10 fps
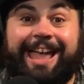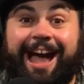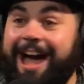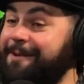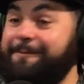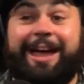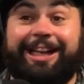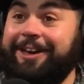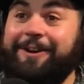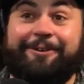I'm
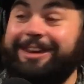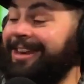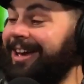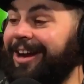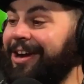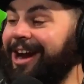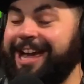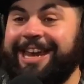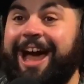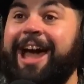not going, all
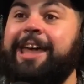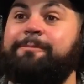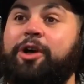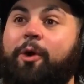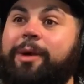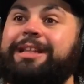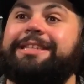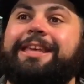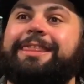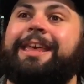right? I am going
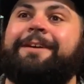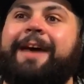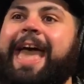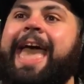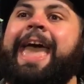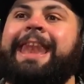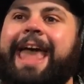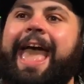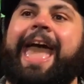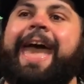to the
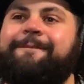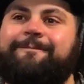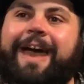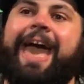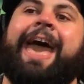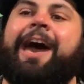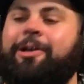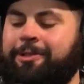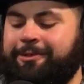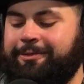
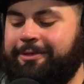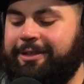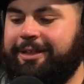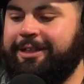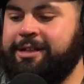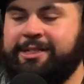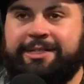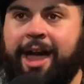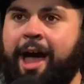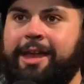NFL. It's
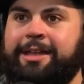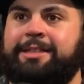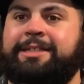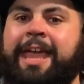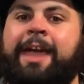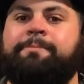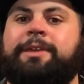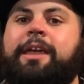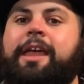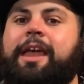done. It's stamped.
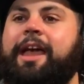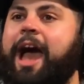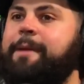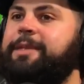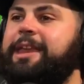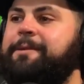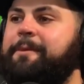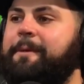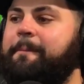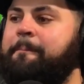I'm
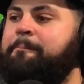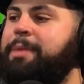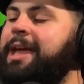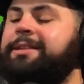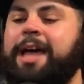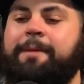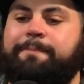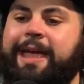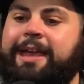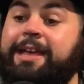getting big-time
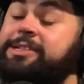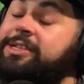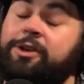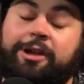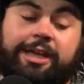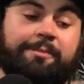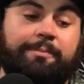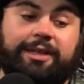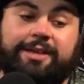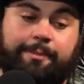paydays. He's already getting
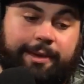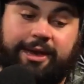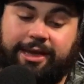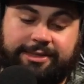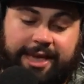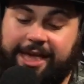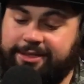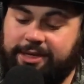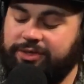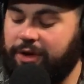big-time paydays as
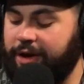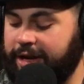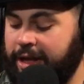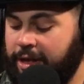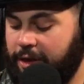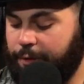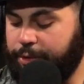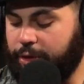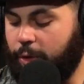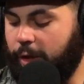it is already
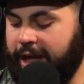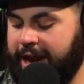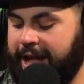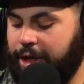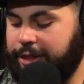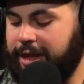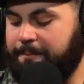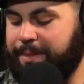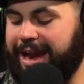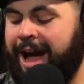with the whole NIL
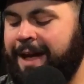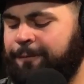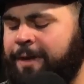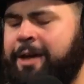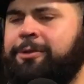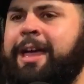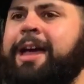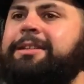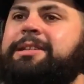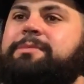thing. But I found
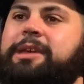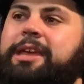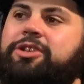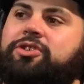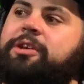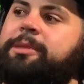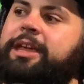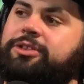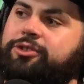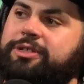that to be extremely
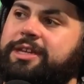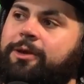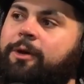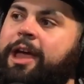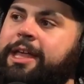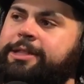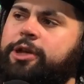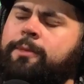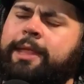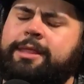interesting, right? And
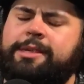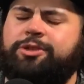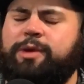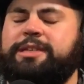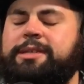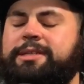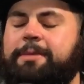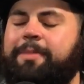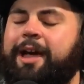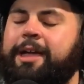don't let this recency
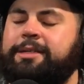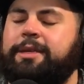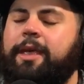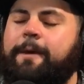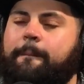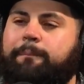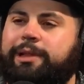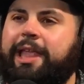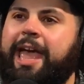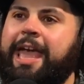bias
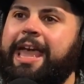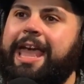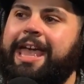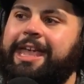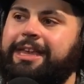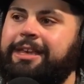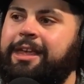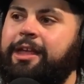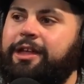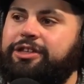play in
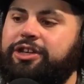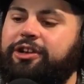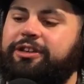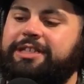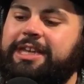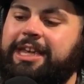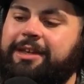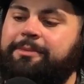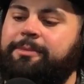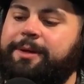to your
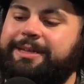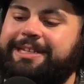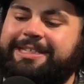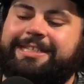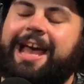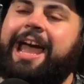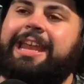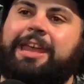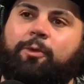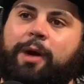team
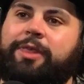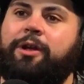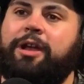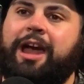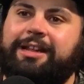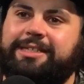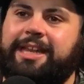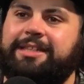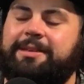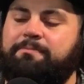deciding whether or not
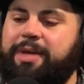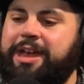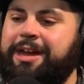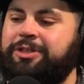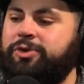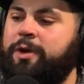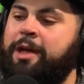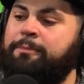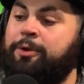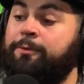Stetson Bennett is the
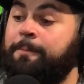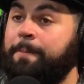right move.